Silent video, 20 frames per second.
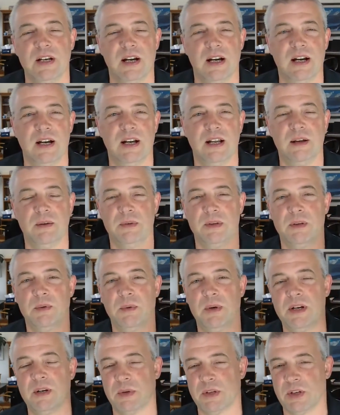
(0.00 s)
The
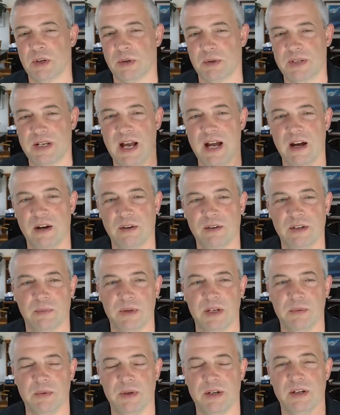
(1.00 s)
window would go down, then
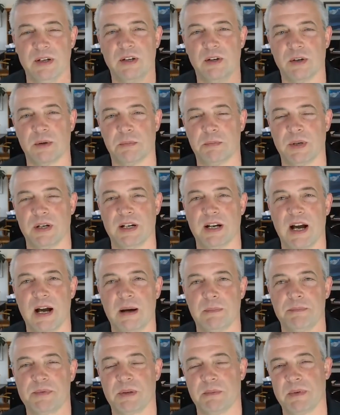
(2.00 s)
when you went and go to put it
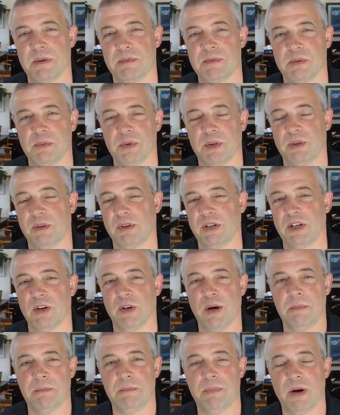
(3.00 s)
up, sometimes it would only
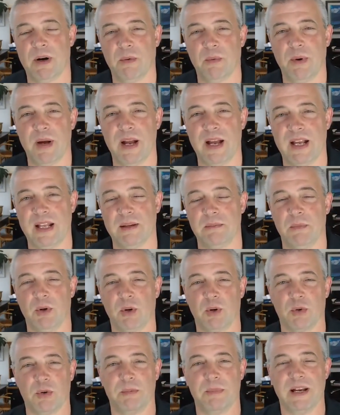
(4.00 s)
go up part way. The
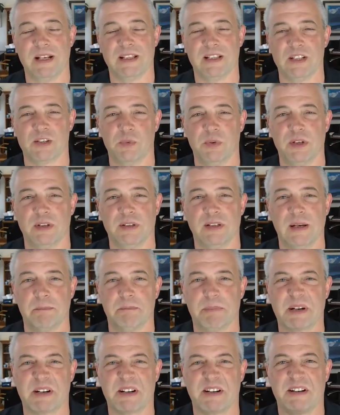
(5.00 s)
motor would make this weird
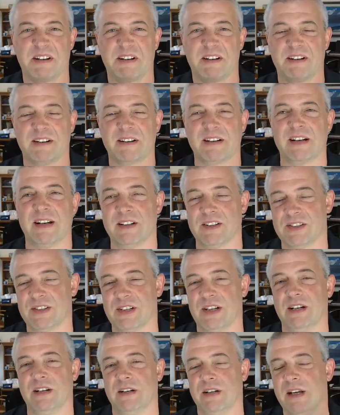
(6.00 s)
like brrr kind of
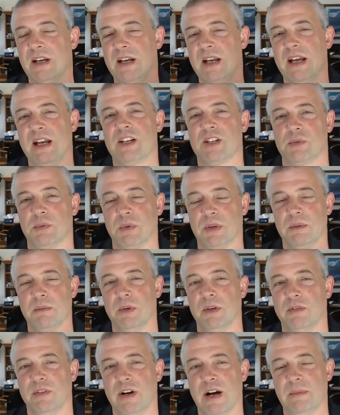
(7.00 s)
sound, and it just wouldn't
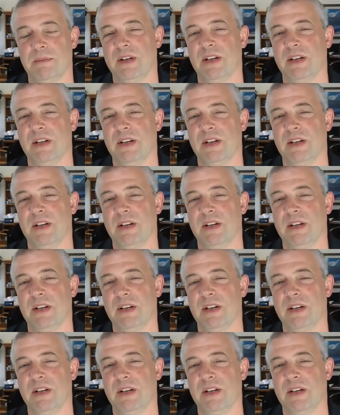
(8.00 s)
move up.